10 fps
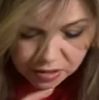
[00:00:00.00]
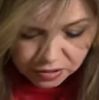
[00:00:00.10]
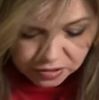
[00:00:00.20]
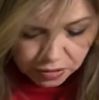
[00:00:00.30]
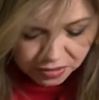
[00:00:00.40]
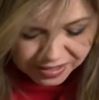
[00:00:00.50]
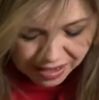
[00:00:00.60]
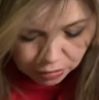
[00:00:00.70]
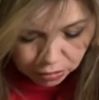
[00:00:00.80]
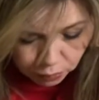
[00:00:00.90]
So the
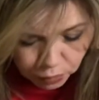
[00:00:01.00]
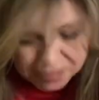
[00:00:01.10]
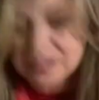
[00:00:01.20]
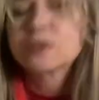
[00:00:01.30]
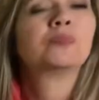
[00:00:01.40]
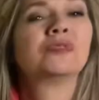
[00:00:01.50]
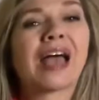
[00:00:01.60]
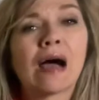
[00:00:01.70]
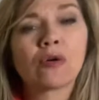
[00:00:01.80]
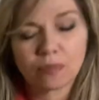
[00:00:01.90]
Tower card, what is this
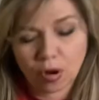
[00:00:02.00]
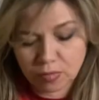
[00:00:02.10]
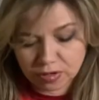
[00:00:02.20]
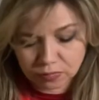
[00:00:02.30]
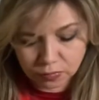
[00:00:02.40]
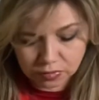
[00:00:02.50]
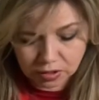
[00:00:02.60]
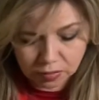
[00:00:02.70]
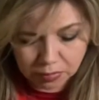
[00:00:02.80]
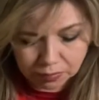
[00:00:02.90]
Tower moment? You
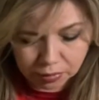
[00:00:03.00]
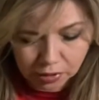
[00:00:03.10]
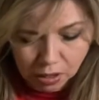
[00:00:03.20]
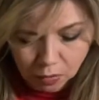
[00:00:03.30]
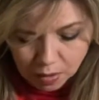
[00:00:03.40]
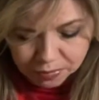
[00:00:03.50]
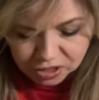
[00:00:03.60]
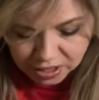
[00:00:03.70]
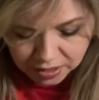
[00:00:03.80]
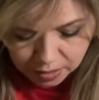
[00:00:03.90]
know, big blow up,
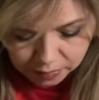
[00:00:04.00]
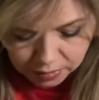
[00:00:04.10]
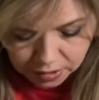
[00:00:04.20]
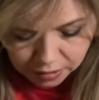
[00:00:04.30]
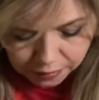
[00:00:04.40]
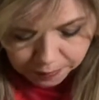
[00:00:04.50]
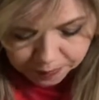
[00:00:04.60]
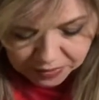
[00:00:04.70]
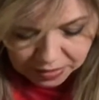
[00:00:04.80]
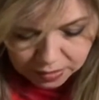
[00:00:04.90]
shake up.
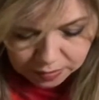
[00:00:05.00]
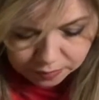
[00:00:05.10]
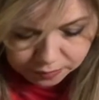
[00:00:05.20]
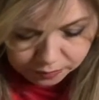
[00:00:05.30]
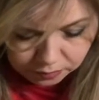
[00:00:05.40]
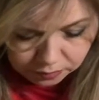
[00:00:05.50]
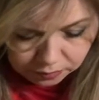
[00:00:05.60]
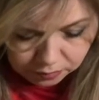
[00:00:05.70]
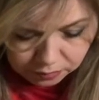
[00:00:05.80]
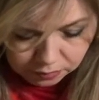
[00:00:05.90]
You
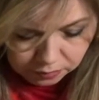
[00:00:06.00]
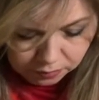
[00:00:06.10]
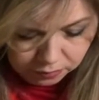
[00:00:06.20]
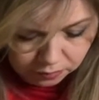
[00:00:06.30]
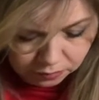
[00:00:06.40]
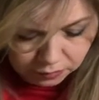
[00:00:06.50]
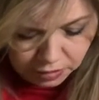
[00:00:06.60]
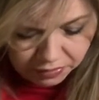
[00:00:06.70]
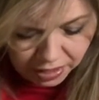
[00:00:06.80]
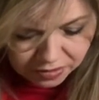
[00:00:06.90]

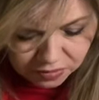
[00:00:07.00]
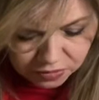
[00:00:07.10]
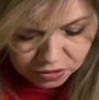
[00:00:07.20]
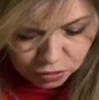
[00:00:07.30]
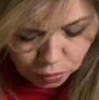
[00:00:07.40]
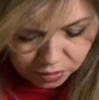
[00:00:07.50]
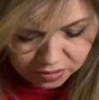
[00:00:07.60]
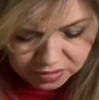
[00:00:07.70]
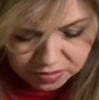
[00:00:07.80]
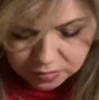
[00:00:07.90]
have the Ace of
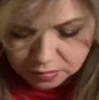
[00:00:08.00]
Swords